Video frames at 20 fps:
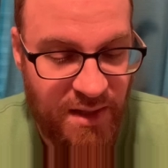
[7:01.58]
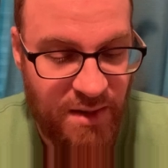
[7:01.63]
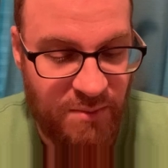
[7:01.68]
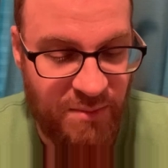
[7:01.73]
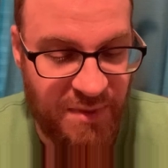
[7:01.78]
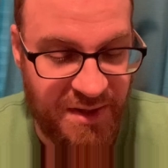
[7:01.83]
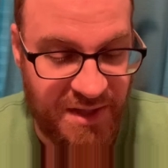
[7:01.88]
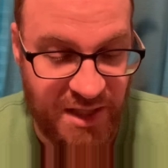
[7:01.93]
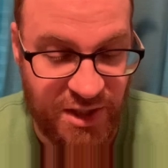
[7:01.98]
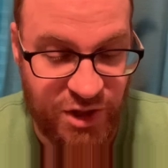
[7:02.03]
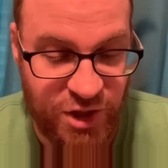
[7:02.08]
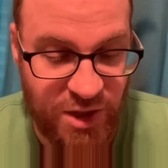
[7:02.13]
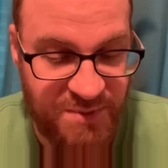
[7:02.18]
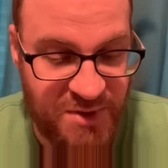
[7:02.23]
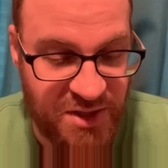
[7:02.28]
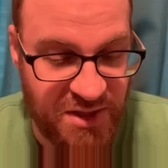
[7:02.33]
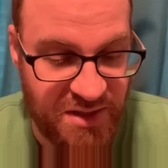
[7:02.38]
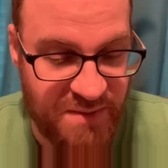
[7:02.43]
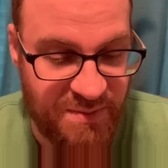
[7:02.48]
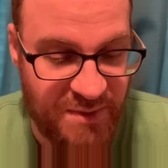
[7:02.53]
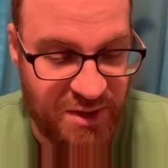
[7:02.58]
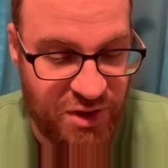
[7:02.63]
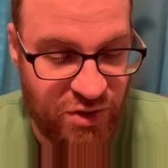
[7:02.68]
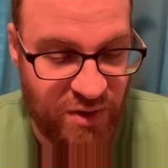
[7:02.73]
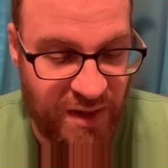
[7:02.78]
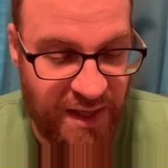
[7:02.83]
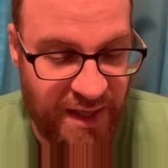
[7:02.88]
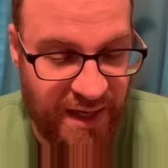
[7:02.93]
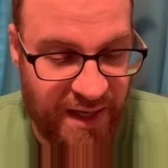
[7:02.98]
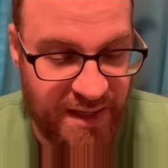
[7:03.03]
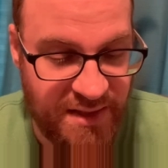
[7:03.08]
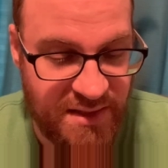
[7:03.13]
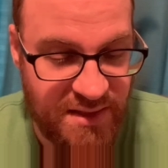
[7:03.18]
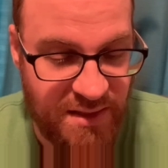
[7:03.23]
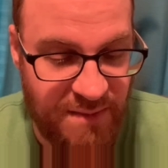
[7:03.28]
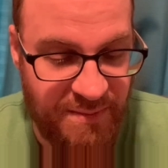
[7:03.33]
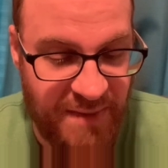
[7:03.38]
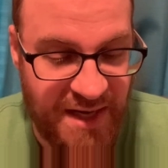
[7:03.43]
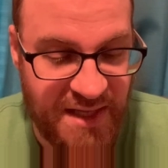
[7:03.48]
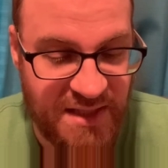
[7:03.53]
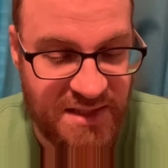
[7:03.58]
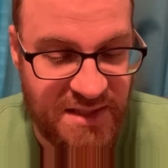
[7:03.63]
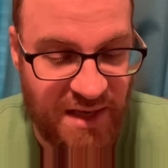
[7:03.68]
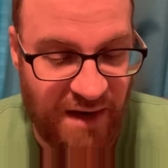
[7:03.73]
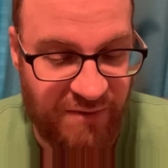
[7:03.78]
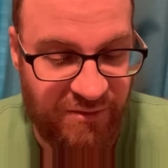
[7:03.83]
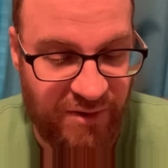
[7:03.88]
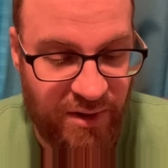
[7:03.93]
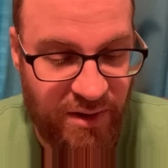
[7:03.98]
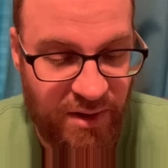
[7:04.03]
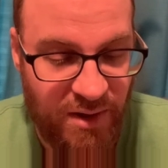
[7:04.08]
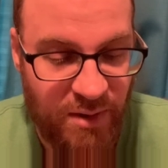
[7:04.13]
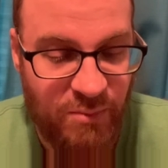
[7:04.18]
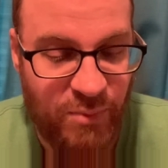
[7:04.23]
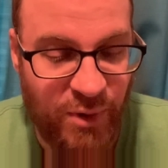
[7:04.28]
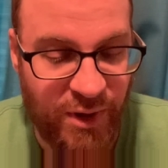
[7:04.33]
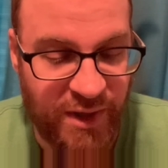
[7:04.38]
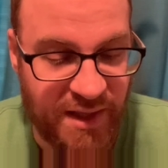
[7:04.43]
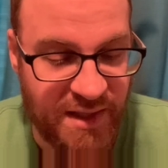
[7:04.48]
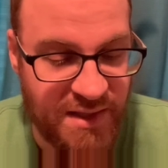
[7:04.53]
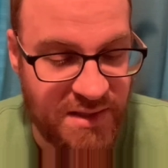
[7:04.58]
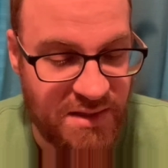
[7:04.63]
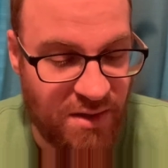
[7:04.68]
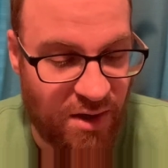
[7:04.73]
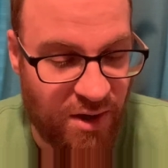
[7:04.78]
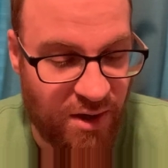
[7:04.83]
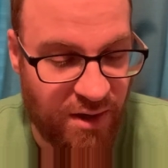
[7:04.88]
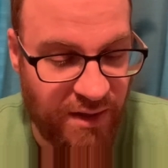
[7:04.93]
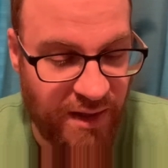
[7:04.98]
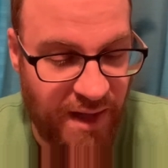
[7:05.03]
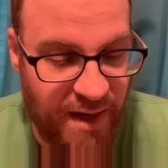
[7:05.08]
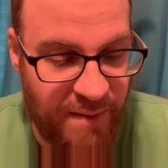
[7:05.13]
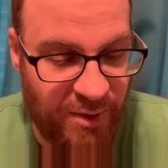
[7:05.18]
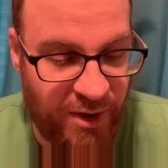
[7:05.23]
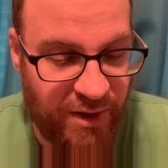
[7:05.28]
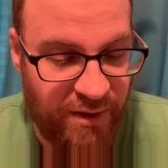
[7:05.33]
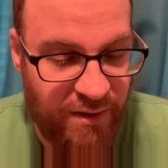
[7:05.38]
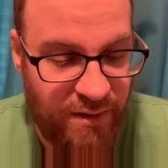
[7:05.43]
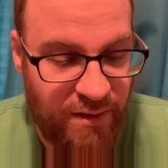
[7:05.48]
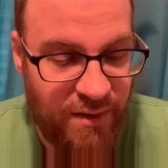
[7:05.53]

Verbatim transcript: But the Egyptians mistreated us and made us suffer, putting us to hard labor.